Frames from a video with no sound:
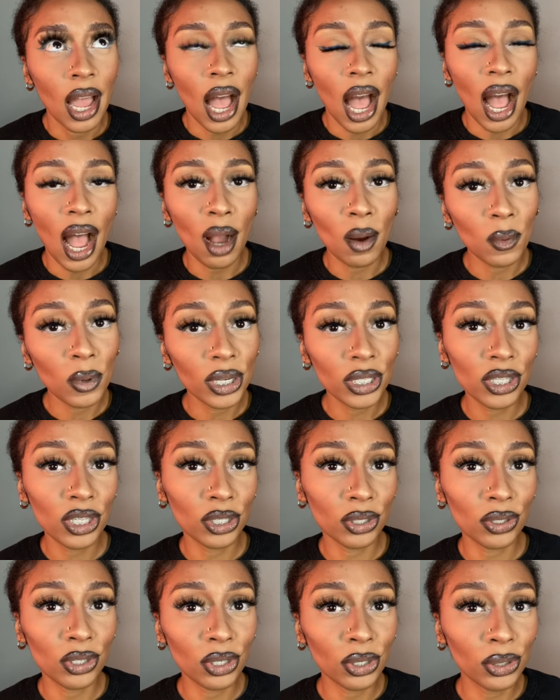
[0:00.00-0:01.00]
I want to
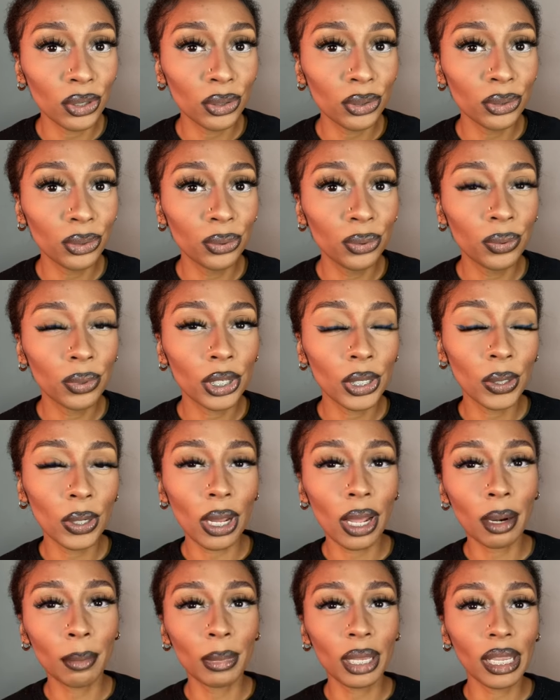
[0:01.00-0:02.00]
do, you know
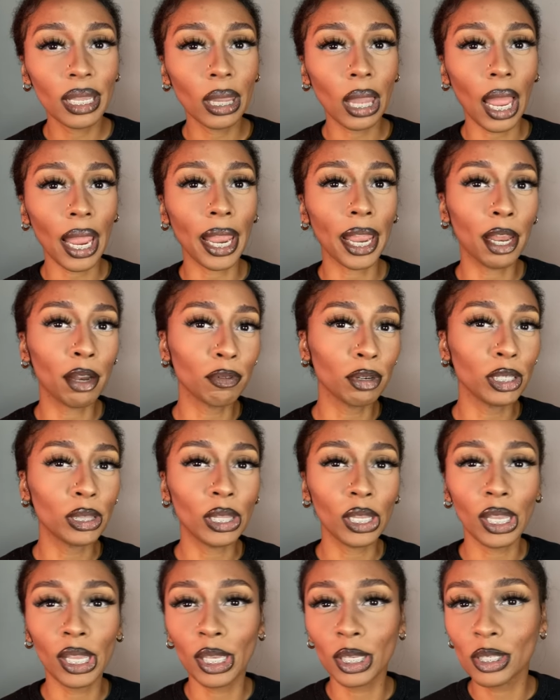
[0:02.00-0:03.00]
what I mean? Like,
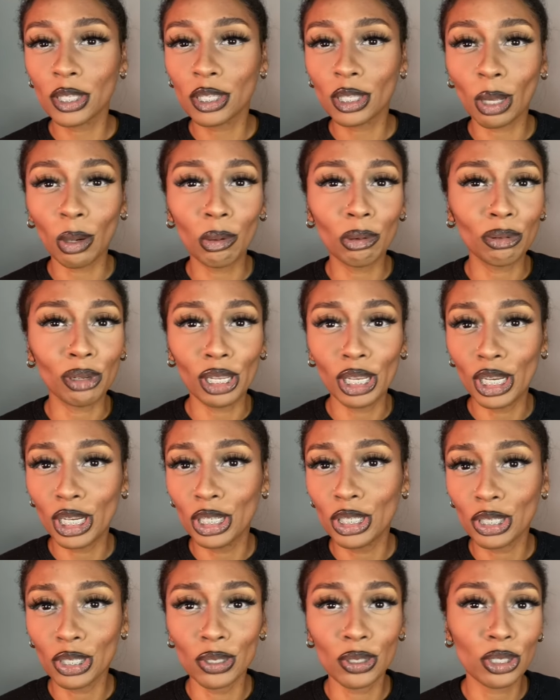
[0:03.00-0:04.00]
everything is so
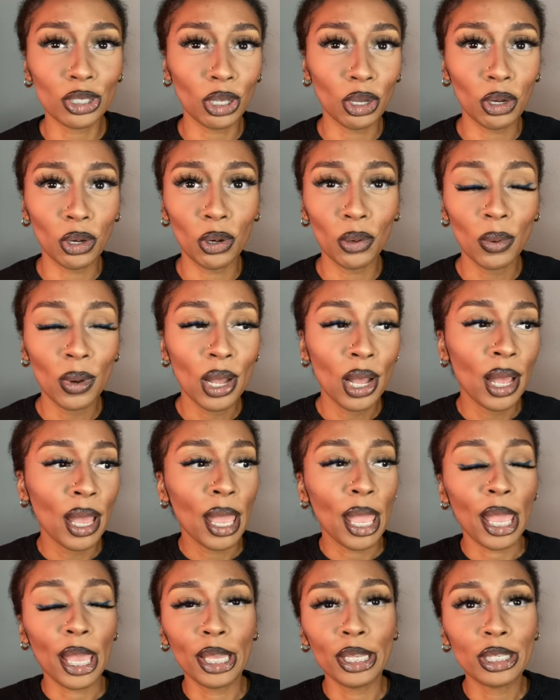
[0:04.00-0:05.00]
niche and so
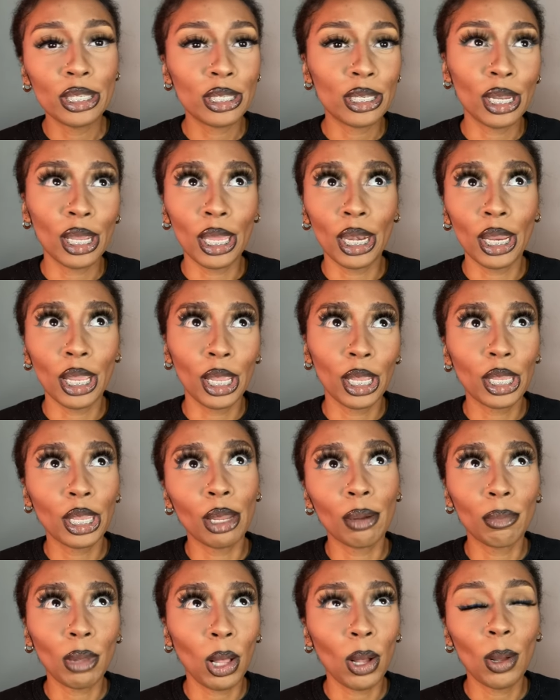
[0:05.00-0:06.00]
aesthetic and
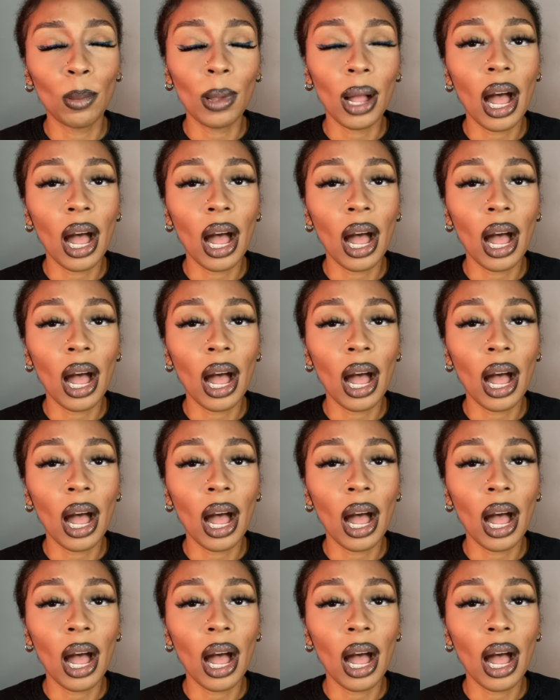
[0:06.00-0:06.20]
blah, blah.